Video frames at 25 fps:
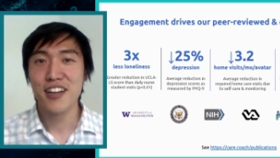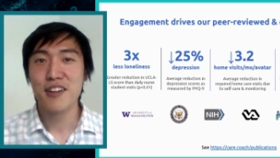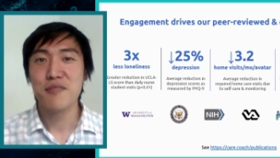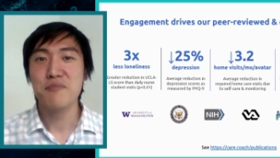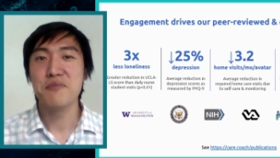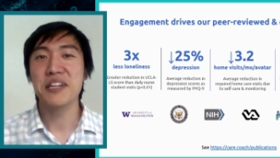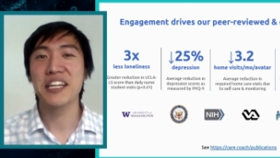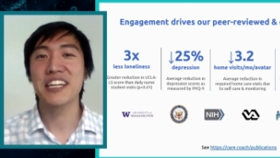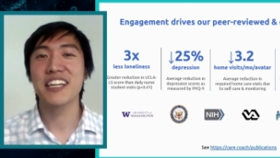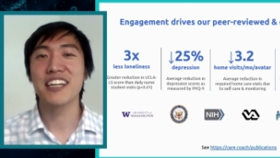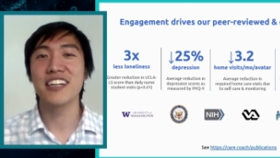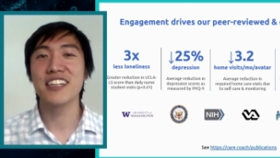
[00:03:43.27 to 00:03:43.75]

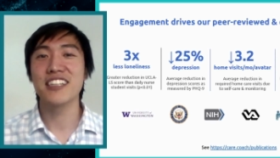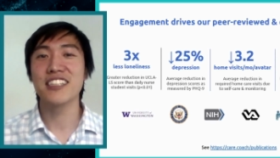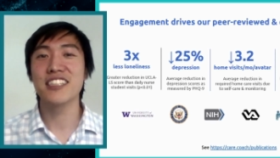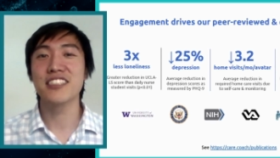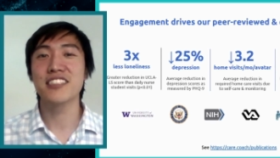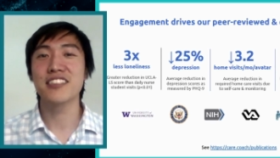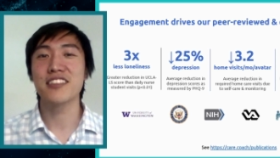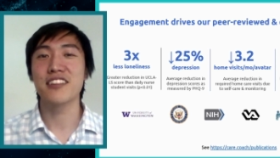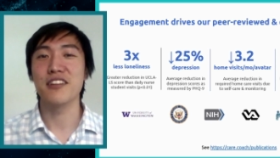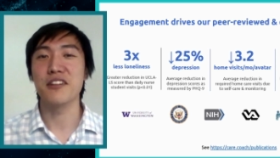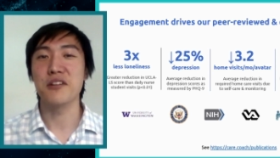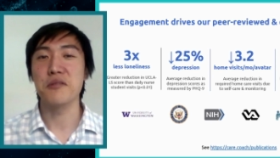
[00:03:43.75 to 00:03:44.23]

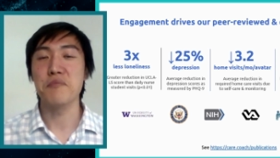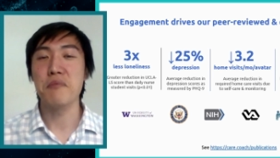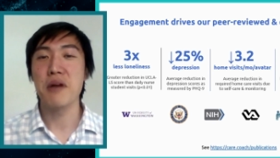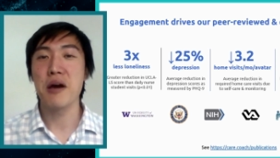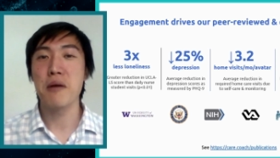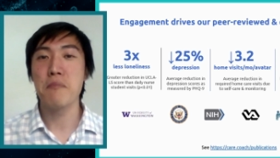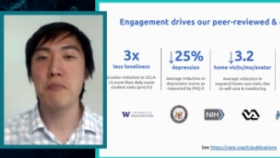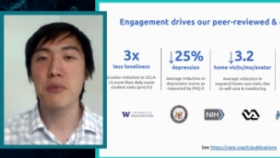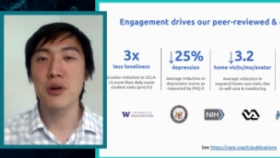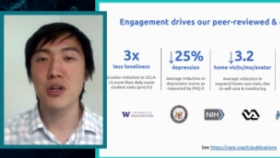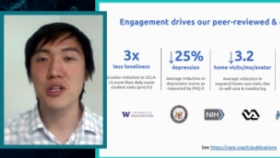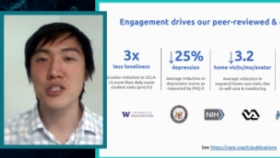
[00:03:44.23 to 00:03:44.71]
because their
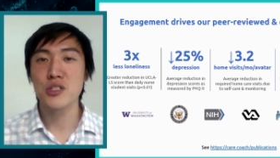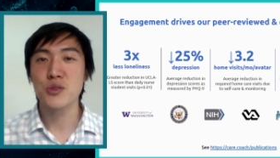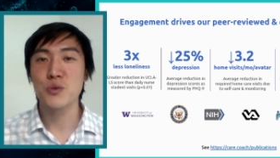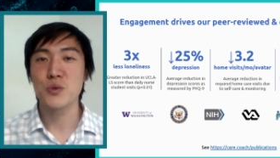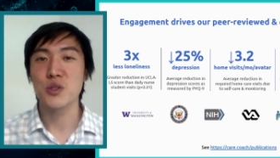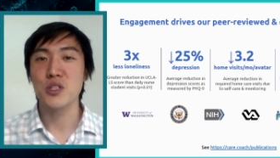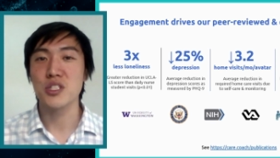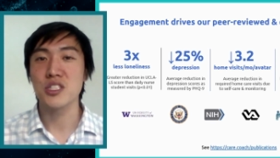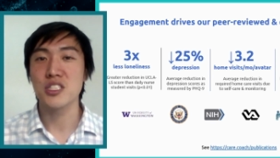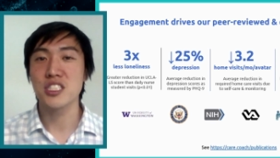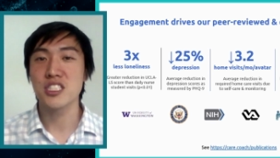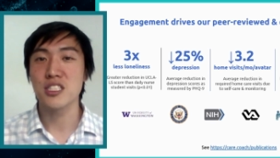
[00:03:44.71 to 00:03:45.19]
members
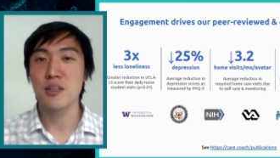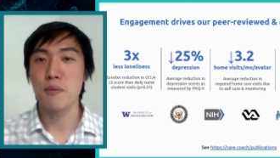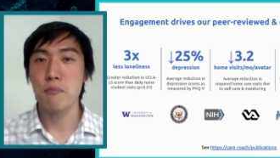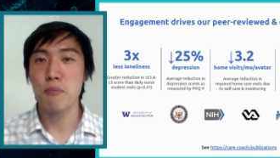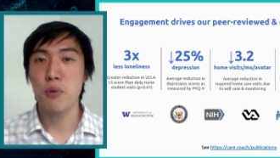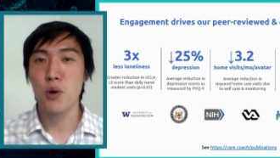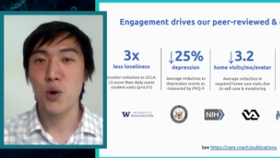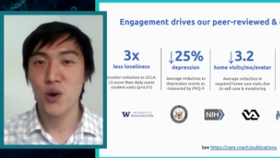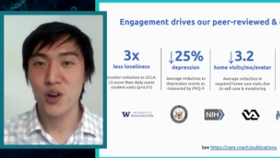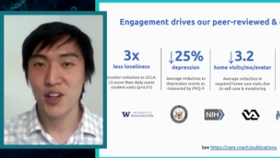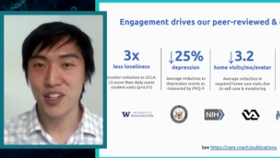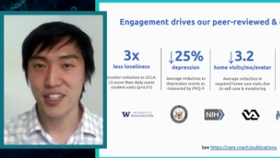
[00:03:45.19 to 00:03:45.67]
were
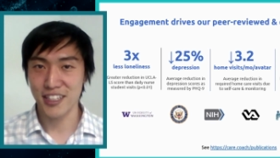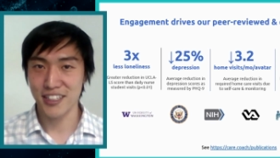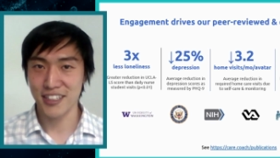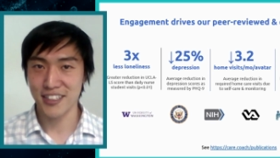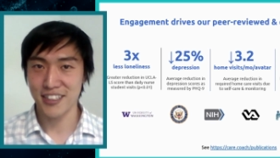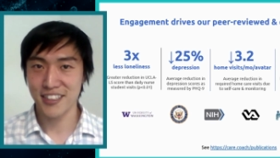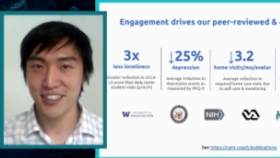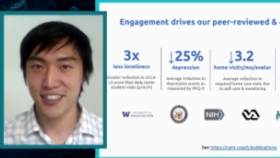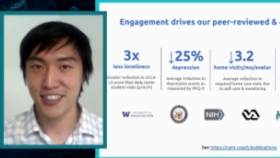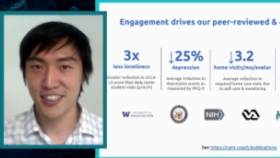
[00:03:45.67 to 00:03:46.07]
supported